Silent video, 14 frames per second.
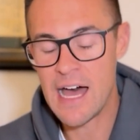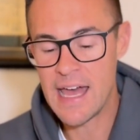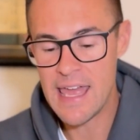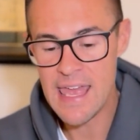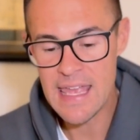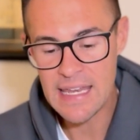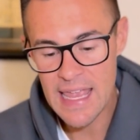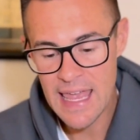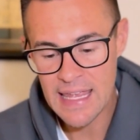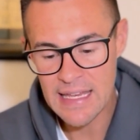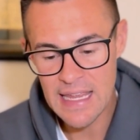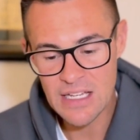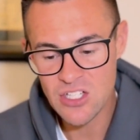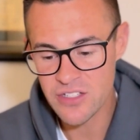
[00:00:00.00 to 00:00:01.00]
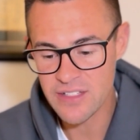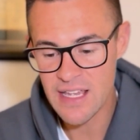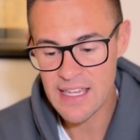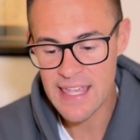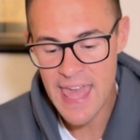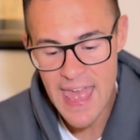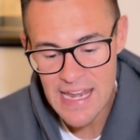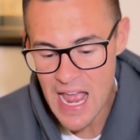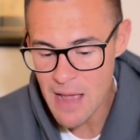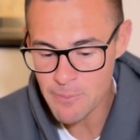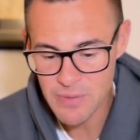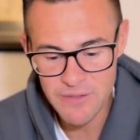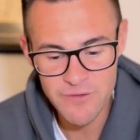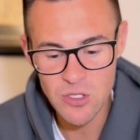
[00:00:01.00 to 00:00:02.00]
It just cannot
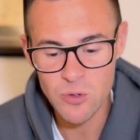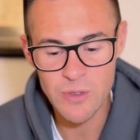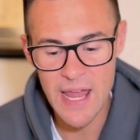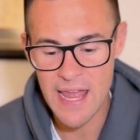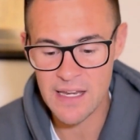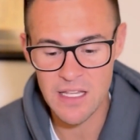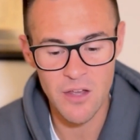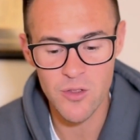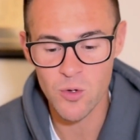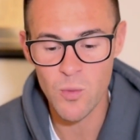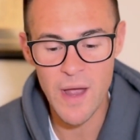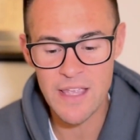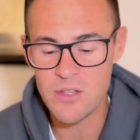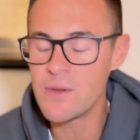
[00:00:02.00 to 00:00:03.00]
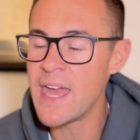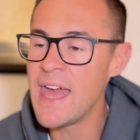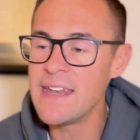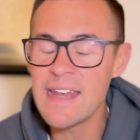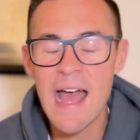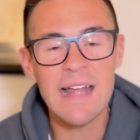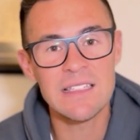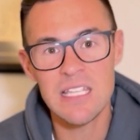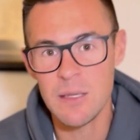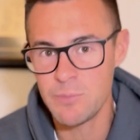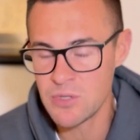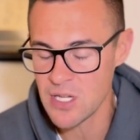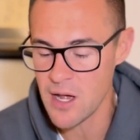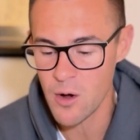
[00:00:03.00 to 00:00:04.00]
be viewed any other way. You cannot
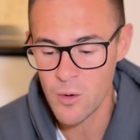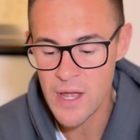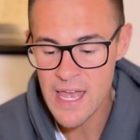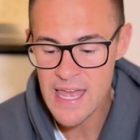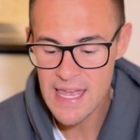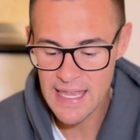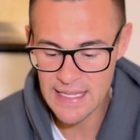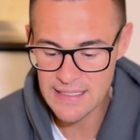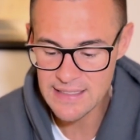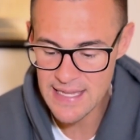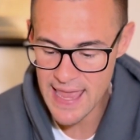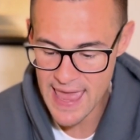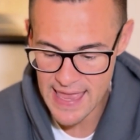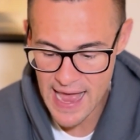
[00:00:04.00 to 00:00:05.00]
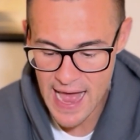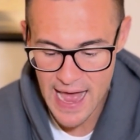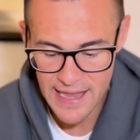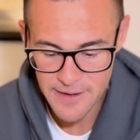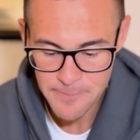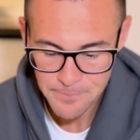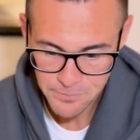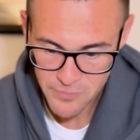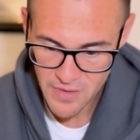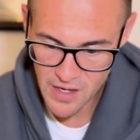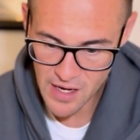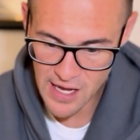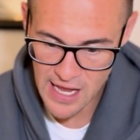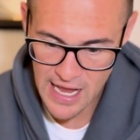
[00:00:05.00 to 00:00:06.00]
tiptoe into AI.
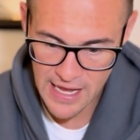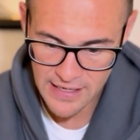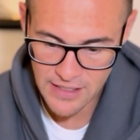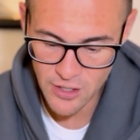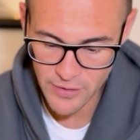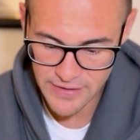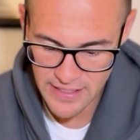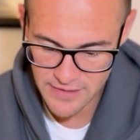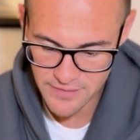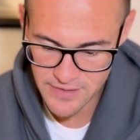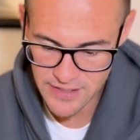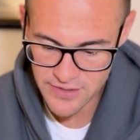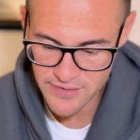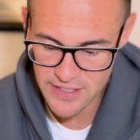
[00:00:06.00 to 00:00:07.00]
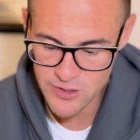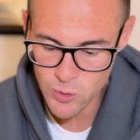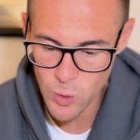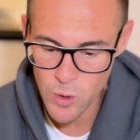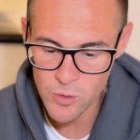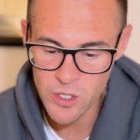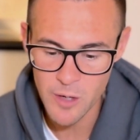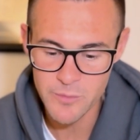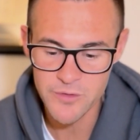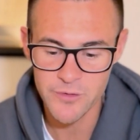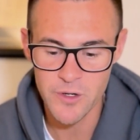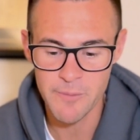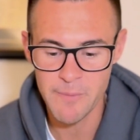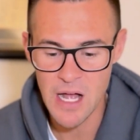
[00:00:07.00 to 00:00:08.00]
And then this quote comes
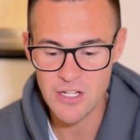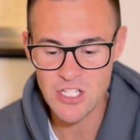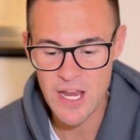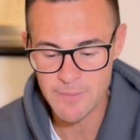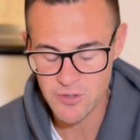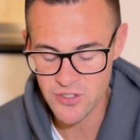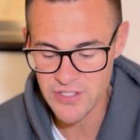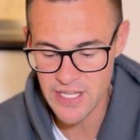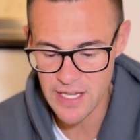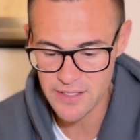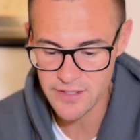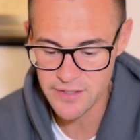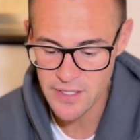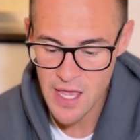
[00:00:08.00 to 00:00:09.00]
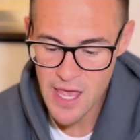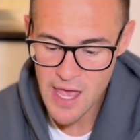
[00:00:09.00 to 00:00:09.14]
from chapter 6.